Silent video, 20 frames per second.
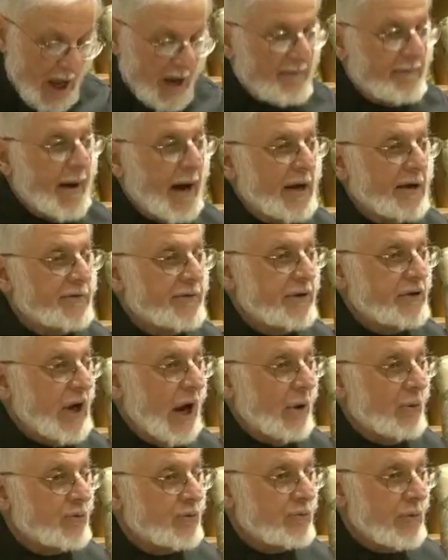by the
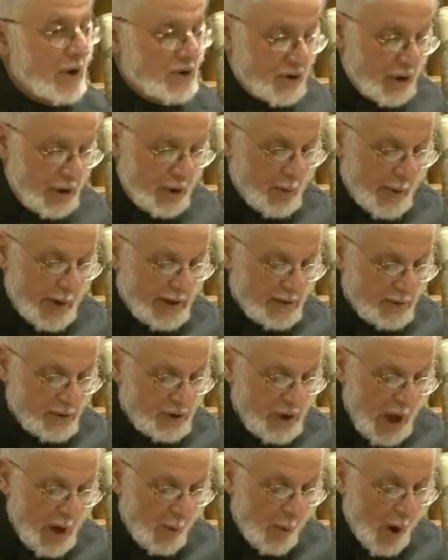down-rushing
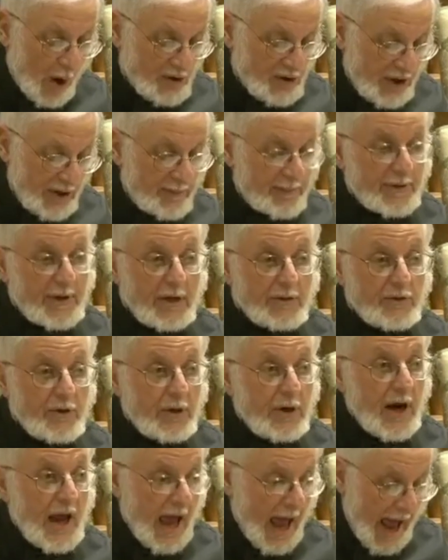winds, wanting
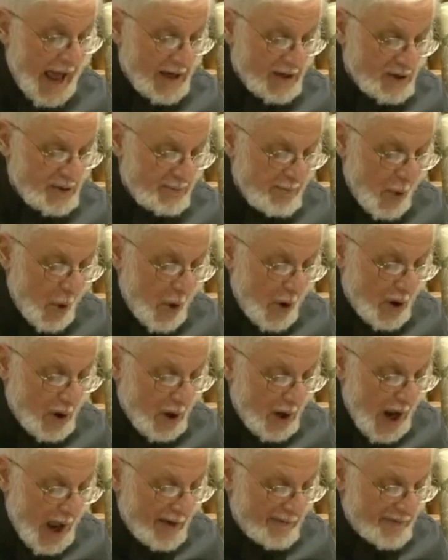plunder, and
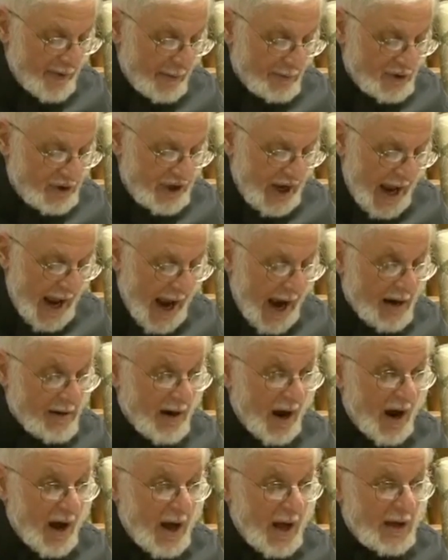more from
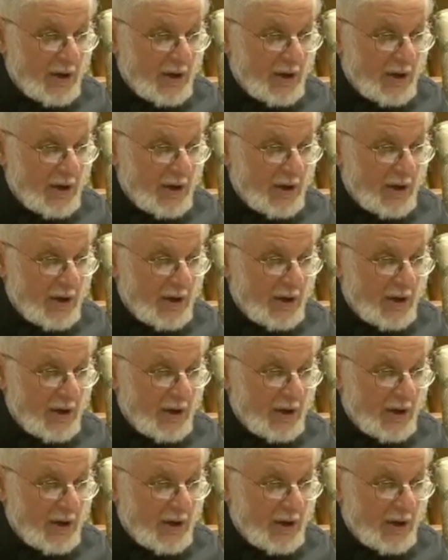Sahara,